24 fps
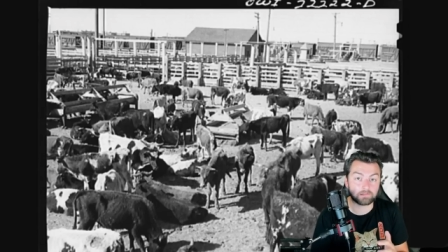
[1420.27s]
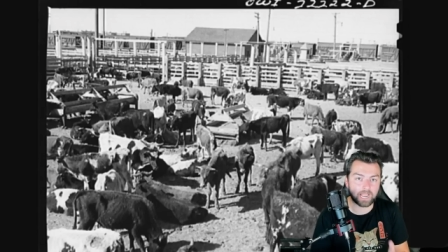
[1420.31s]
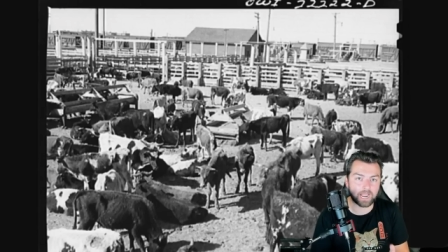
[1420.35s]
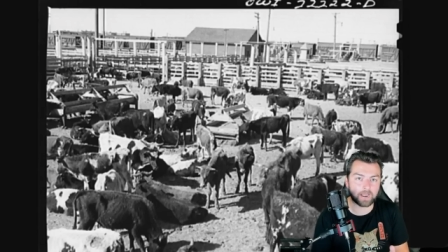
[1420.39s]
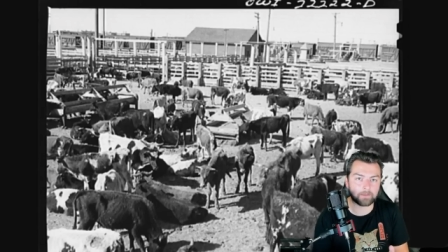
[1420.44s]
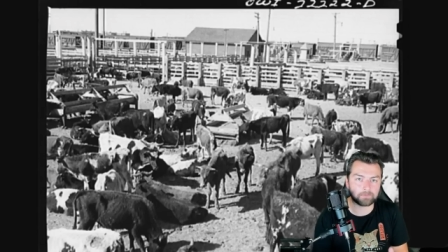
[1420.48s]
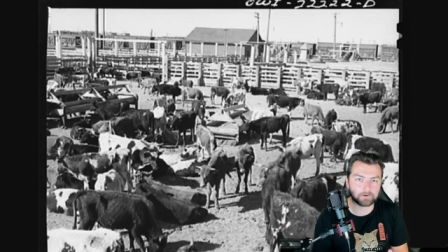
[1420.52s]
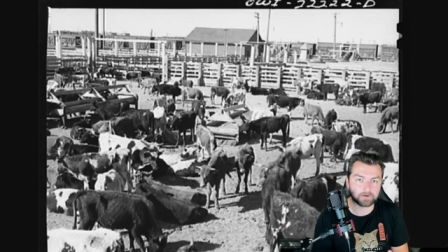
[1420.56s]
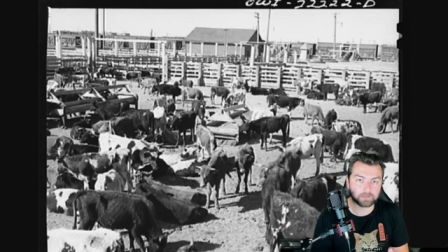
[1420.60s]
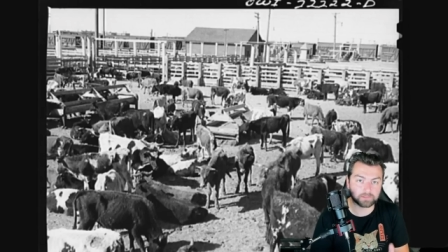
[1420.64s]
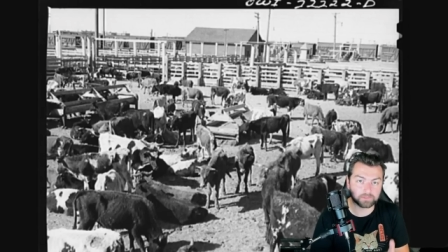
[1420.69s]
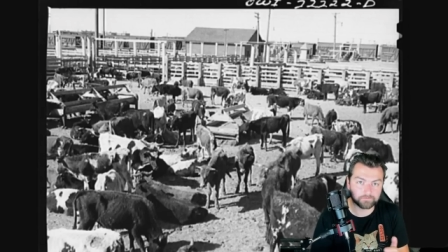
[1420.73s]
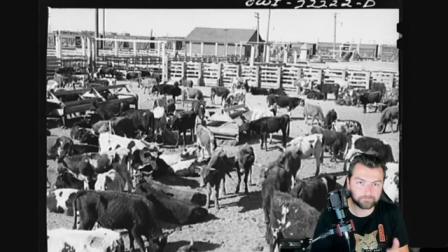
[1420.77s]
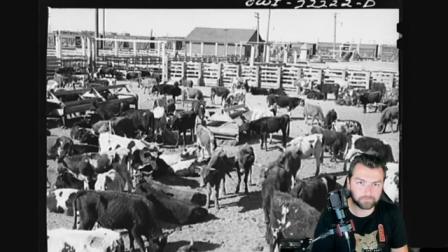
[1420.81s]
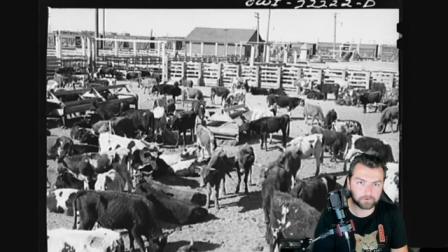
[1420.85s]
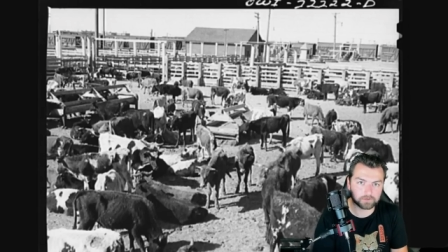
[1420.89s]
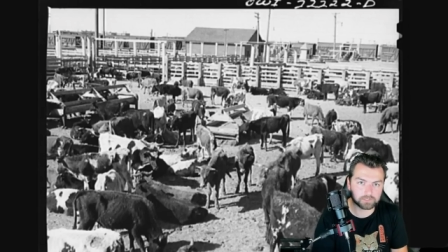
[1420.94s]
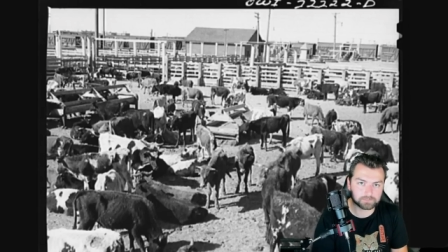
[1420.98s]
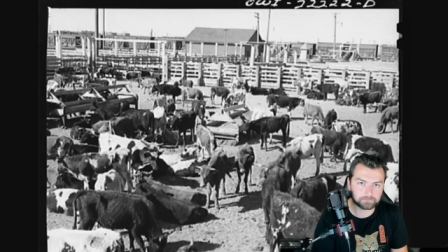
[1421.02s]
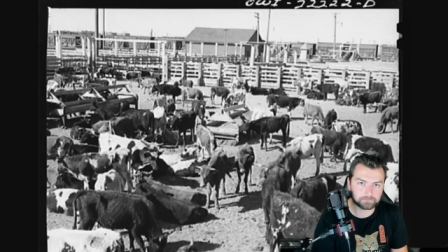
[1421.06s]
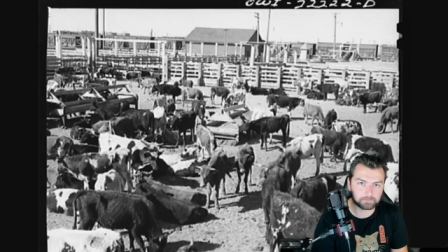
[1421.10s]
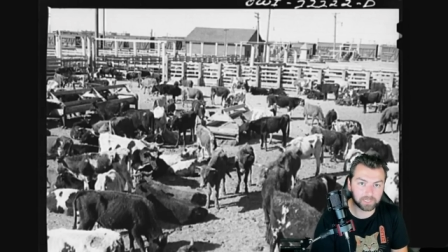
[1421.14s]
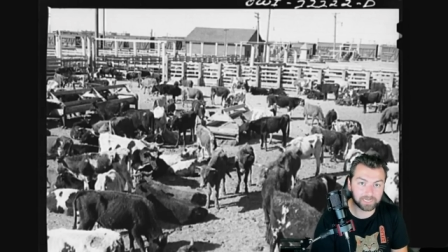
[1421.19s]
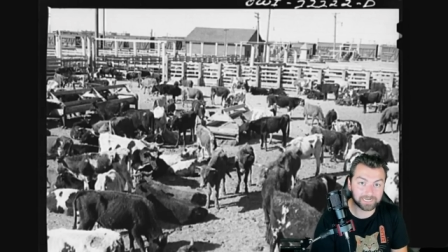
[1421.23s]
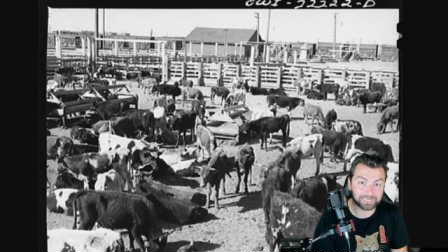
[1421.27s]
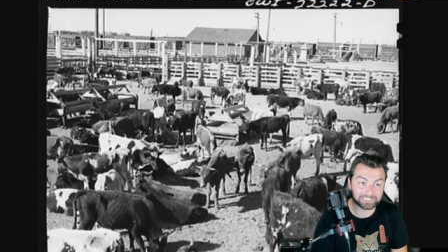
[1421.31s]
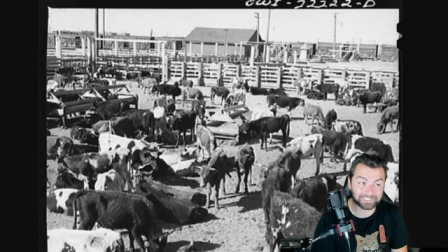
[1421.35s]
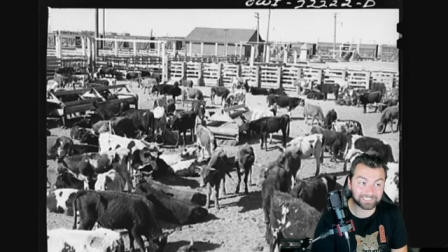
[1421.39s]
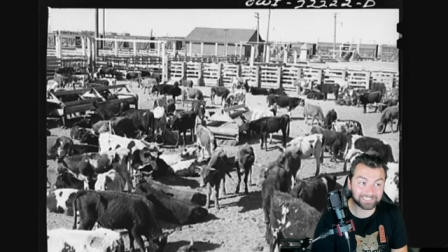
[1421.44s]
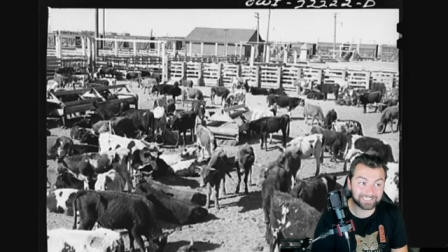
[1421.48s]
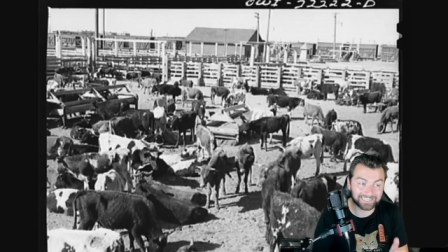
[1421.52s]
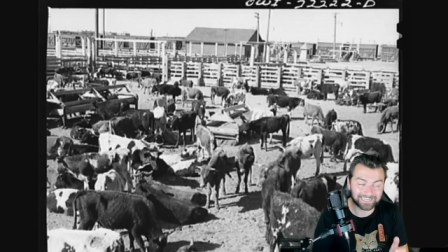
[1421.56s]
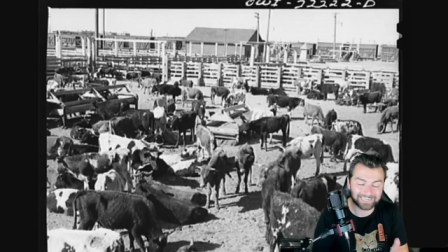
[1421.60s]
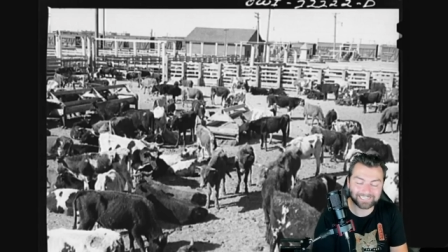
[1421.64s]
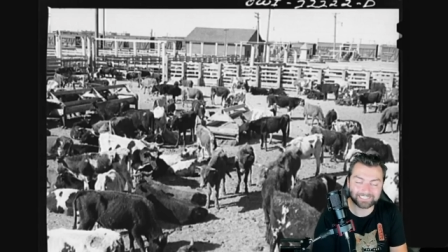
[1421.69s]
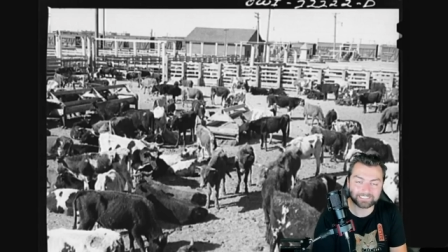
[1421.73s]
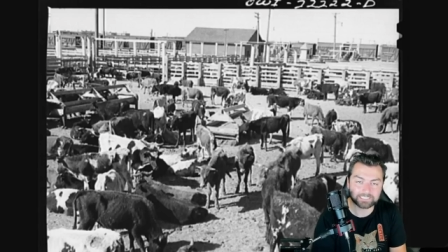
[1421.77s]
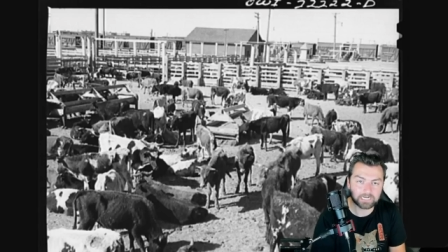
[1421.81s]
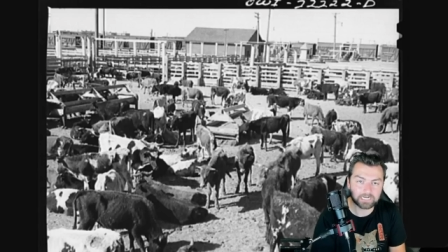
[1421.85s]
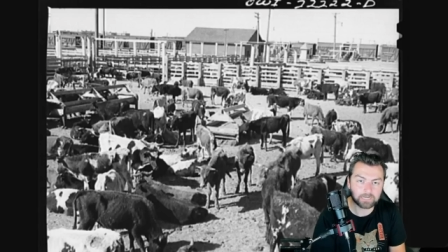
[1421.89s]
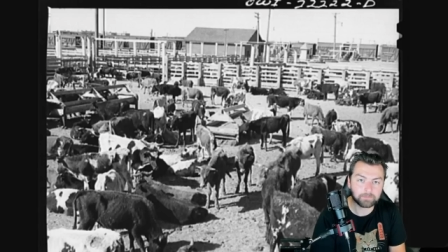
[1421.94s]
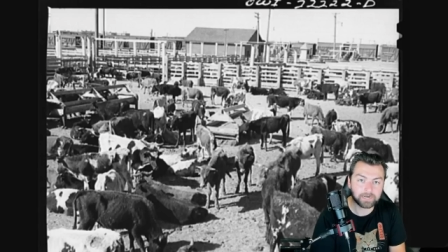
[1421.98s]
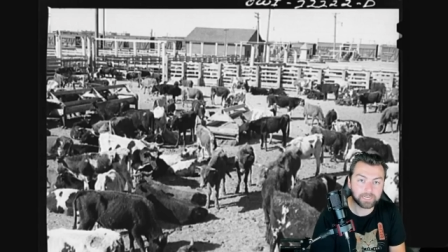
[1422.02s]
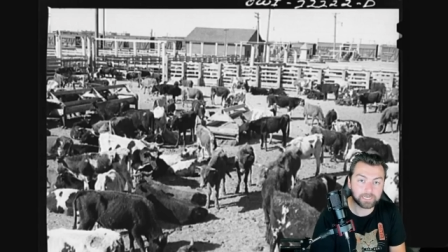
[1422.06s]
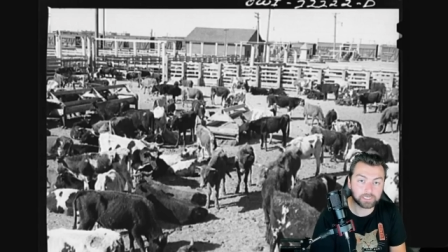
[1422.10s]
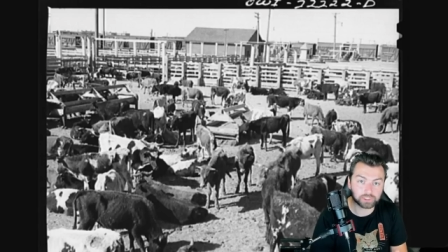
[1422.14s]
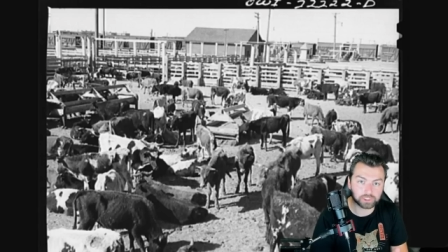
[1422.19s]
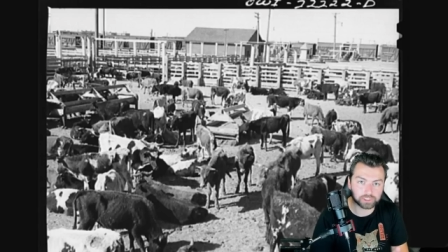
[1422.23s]
happened in the first place and the
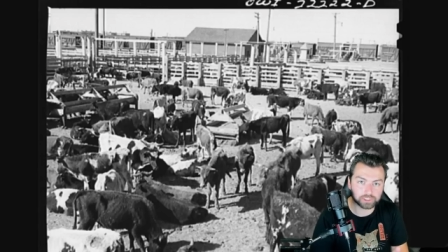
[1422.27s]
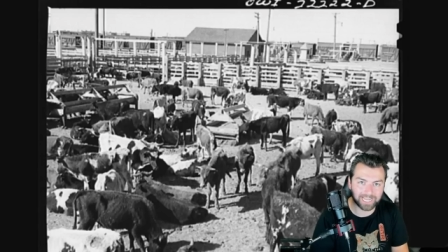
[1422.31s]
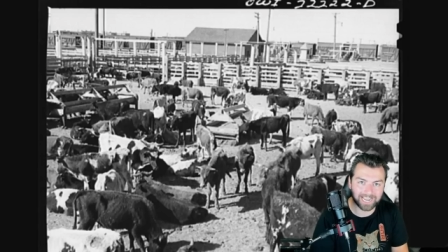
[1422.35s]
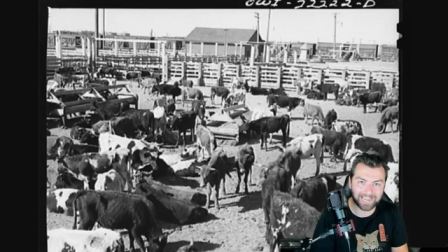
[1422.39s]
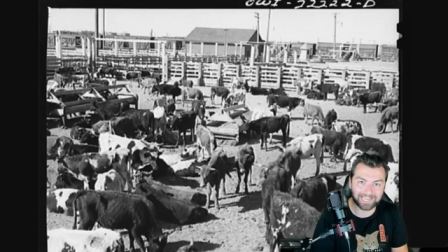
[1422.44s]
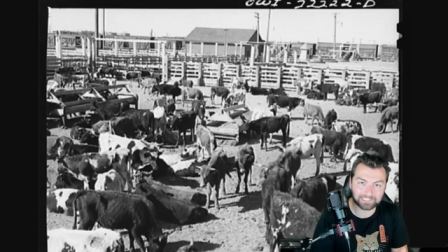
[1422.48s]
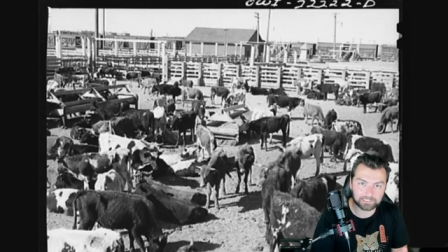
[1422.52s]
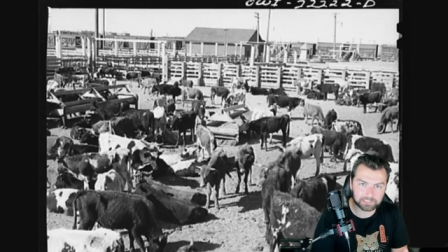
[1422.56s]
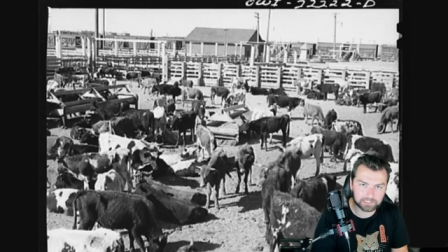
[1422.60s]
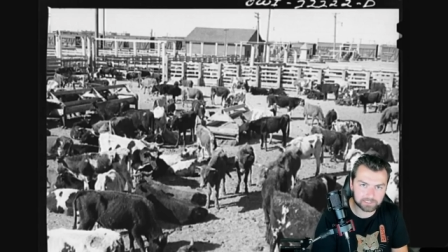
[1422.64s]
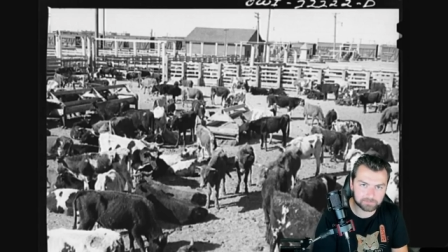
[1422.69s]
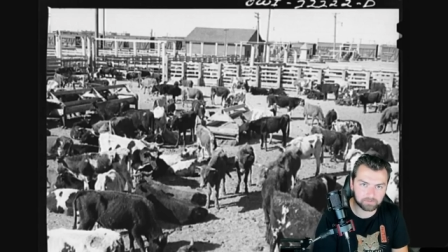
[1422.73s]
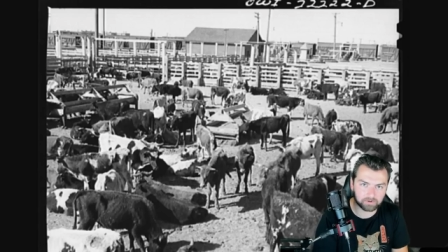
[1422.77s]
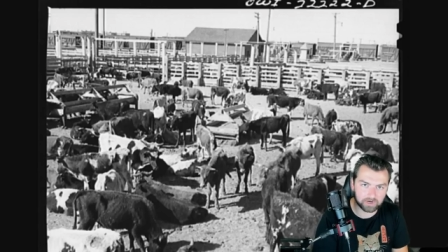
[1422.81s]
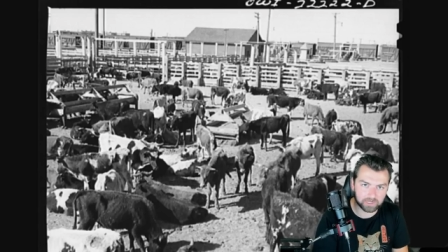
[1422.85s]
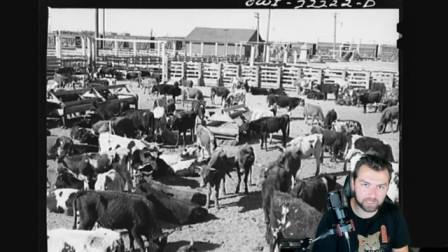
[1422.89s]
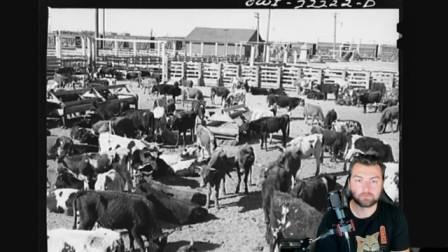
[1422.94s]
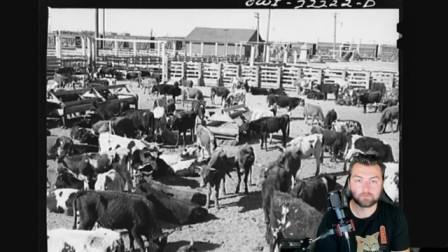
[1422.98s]
contamination had spread.